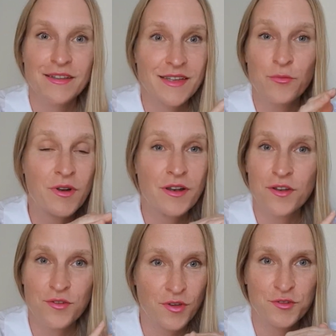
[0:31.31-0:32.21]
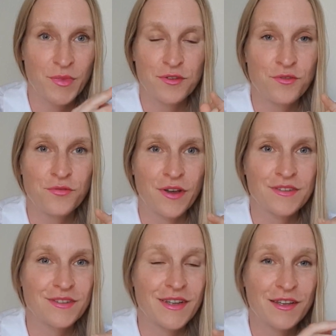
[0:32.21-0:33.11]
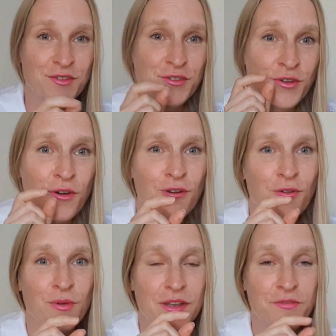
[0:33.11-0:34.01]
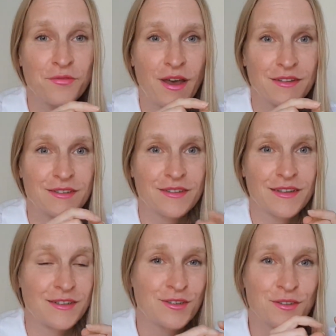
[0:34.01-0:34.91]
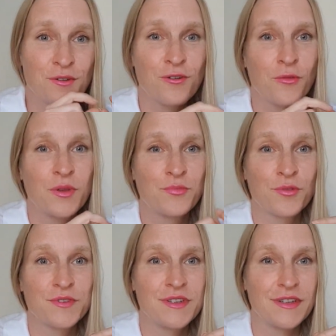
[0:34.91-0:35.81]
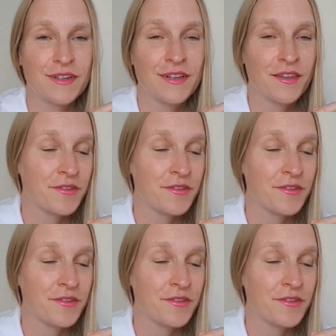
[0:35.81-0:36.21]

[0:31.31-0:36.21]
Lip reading: they will not make you fat. They are so low in fat and so low in protein.